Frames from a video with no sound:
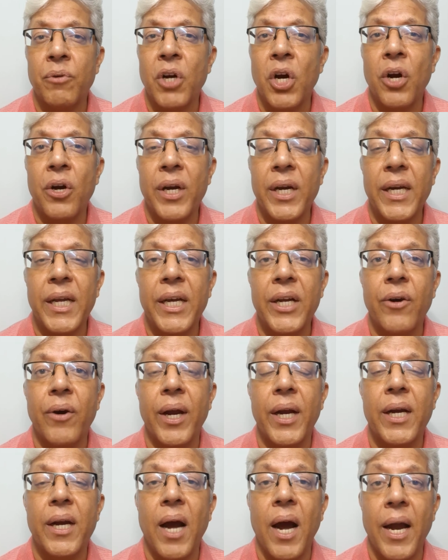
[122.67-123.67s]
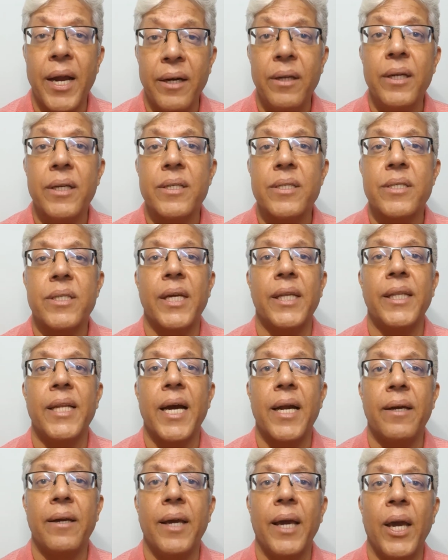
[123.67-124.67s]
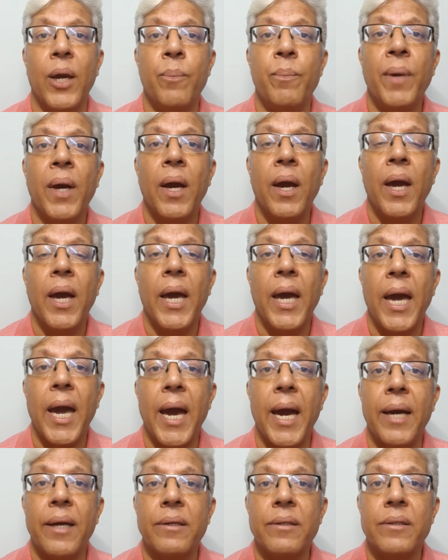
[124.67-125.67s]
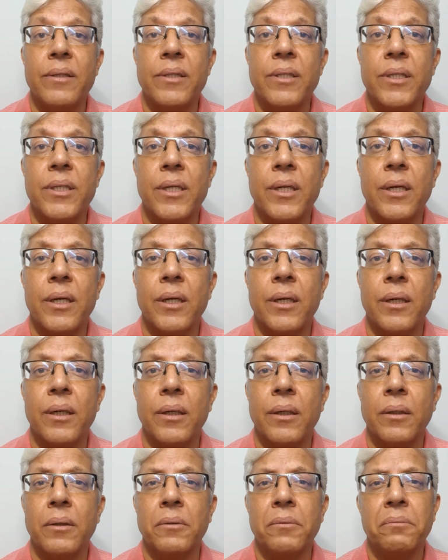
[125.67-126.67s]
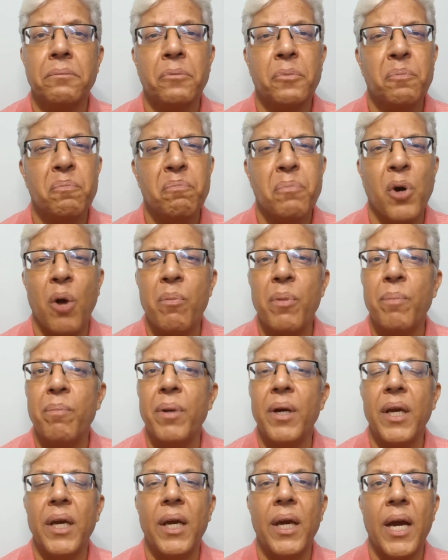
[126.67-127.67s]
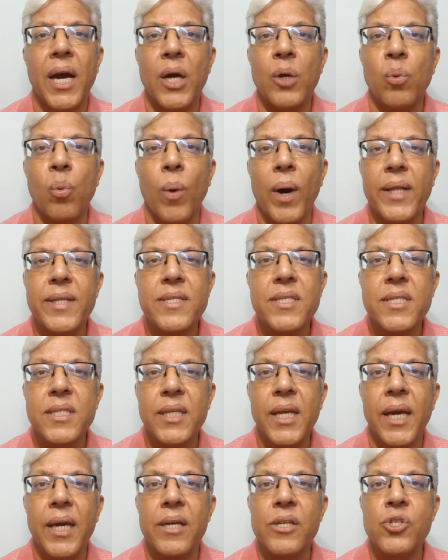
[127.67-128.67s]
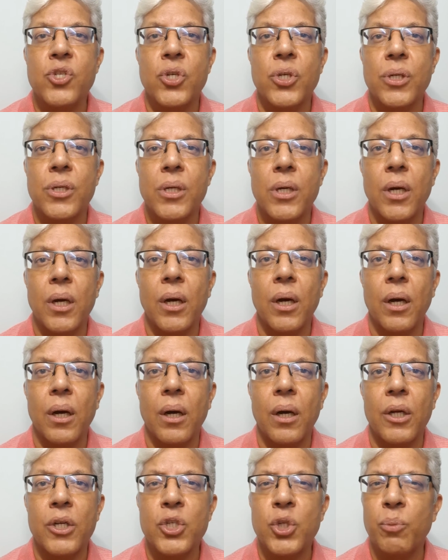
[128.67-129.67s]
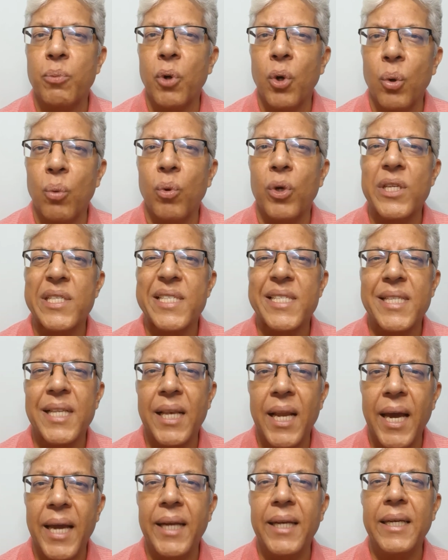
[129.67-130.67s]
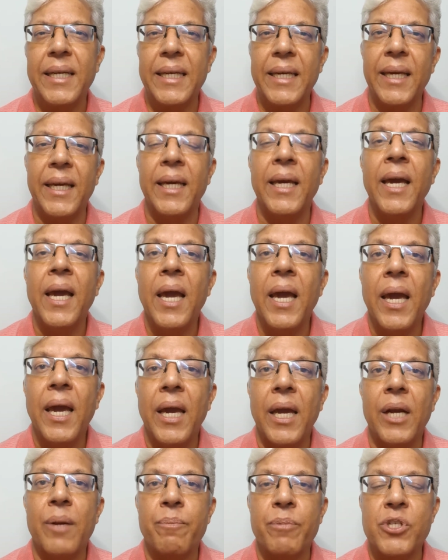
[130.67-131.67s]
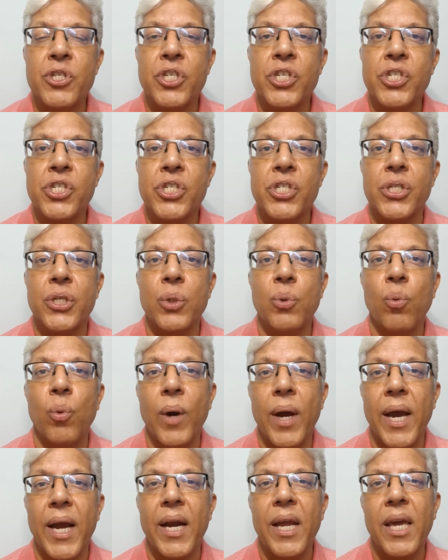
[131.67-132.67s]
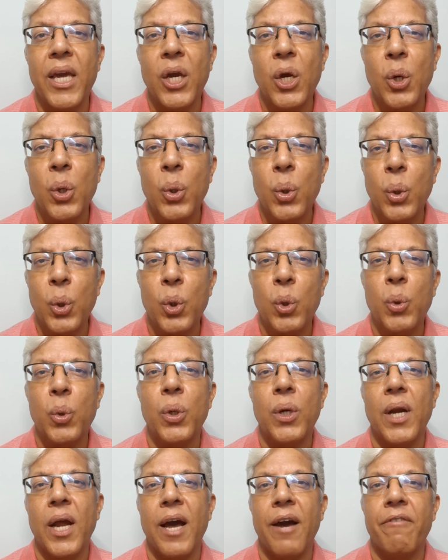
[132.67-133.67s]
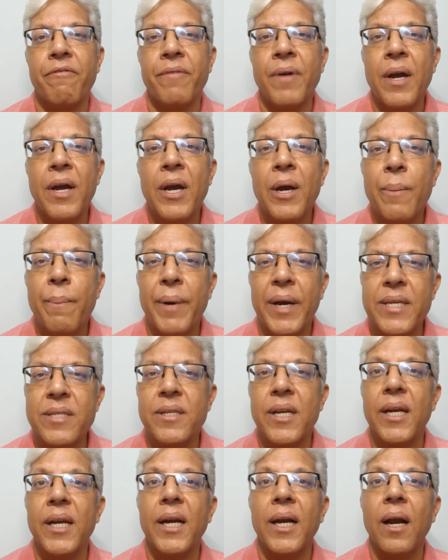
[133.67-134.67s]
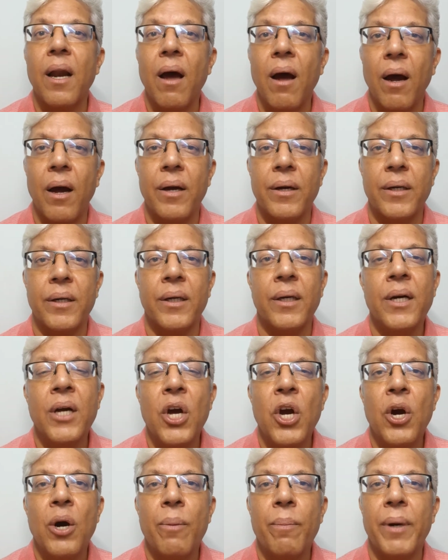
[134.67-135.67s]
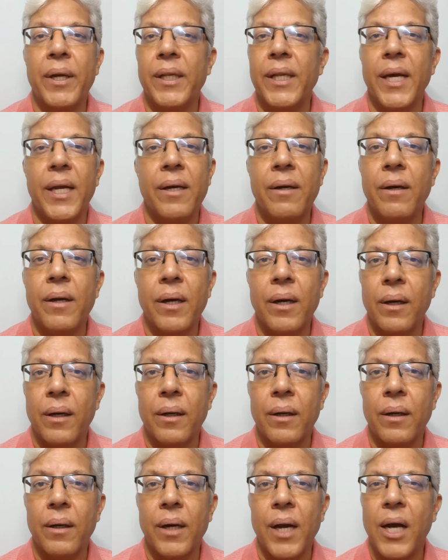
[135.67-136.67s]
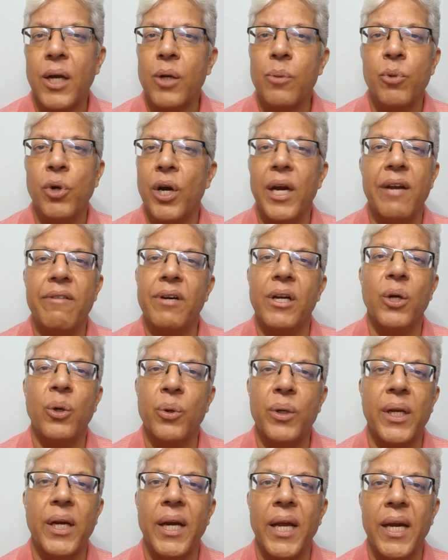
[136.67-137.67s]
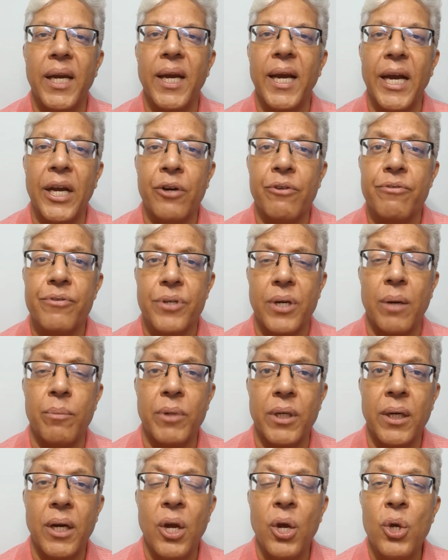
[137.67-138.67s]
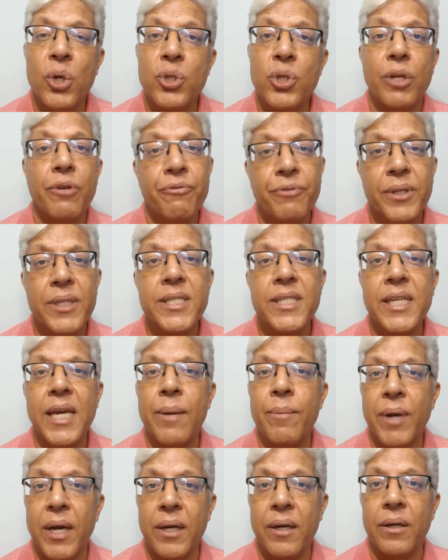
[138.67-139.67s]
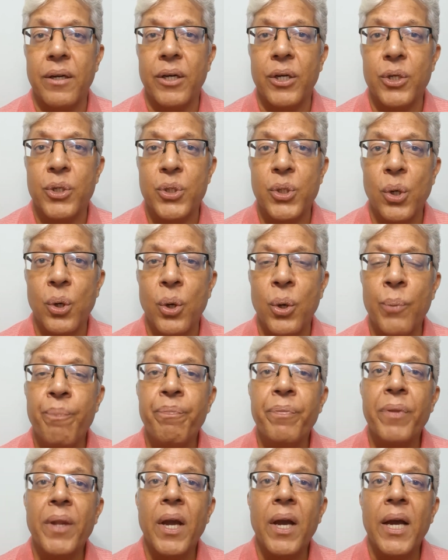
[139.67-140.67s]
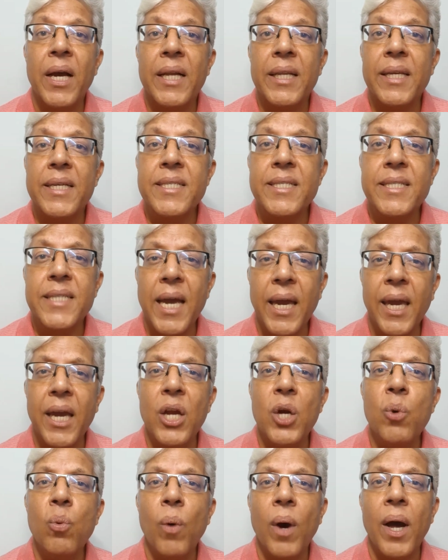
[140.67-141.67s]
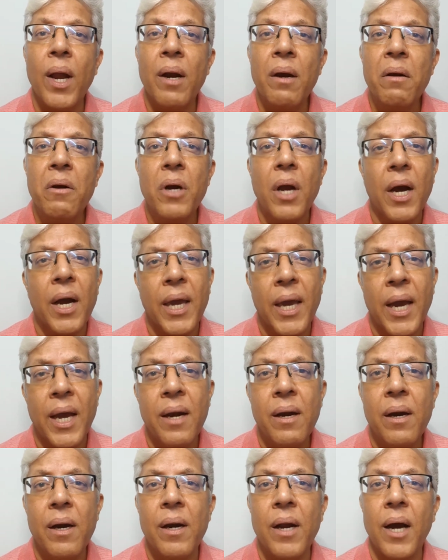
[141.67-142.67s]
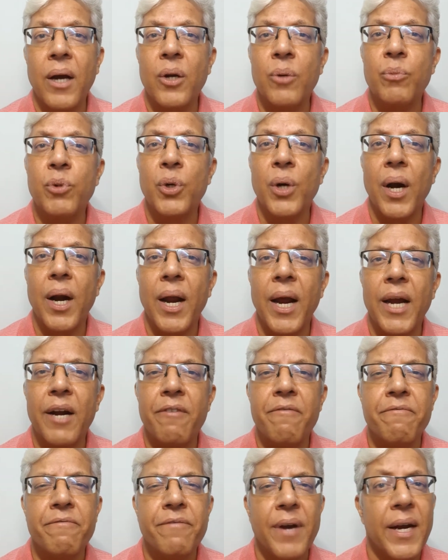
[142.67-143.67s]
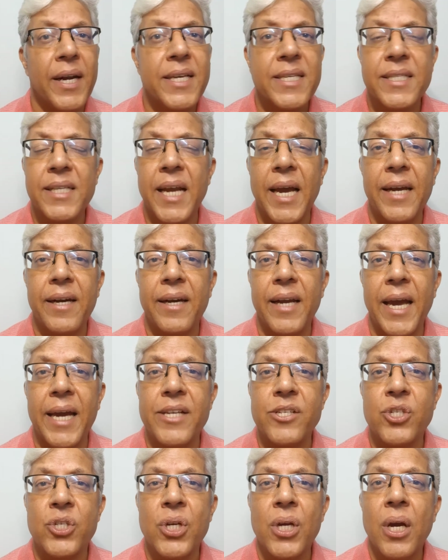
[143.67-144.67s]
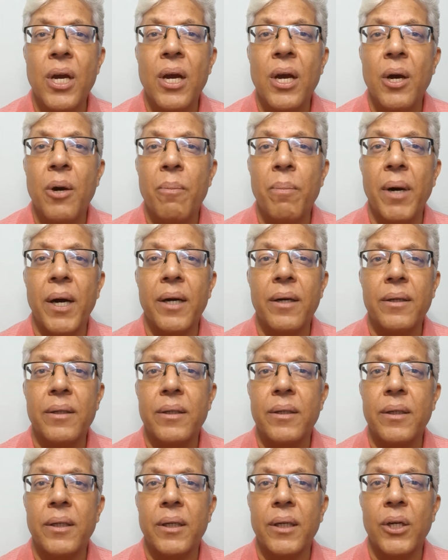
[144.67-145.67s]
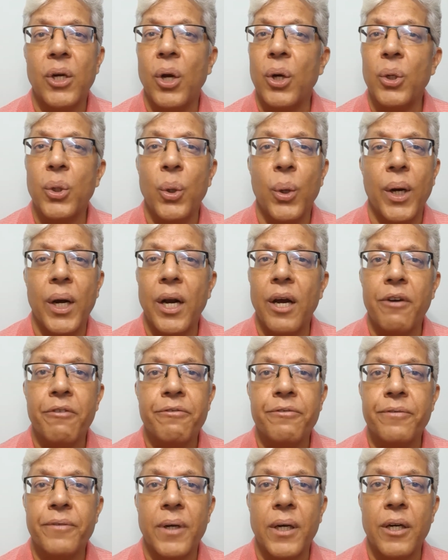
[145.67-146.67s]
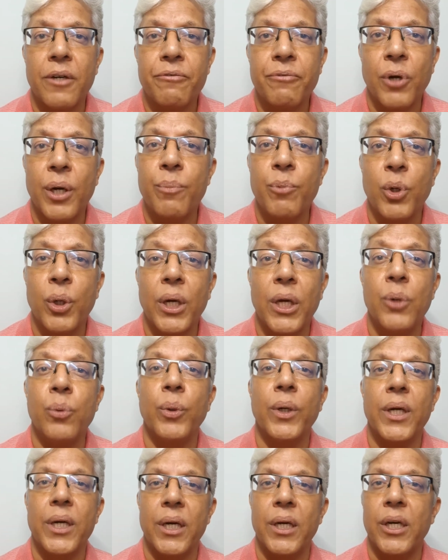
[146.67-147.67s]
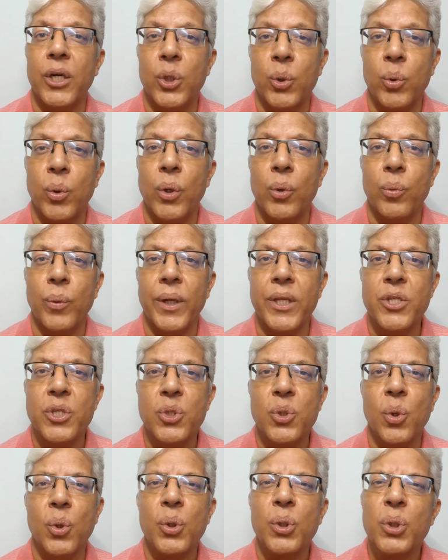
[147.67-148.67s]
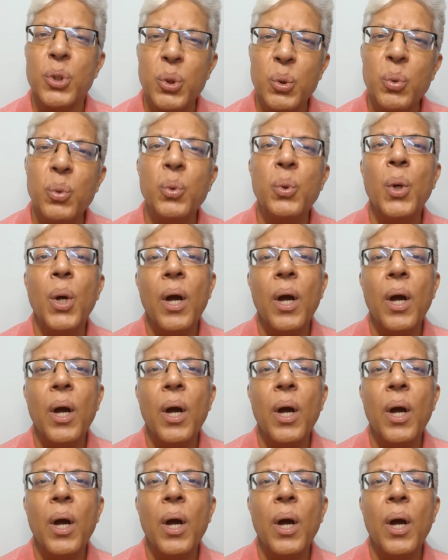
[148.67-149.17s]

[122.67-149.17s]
not any great ideas in that game. And probably at one stage, Dubov was slightly in a position where he could have pressed a little harder, but then Nakamura never looked in any kind of trouble. So the first game ended in a draw. The second one, again, Nakamura had a very slight edge, but not good enough for him to convert it into a win. So 2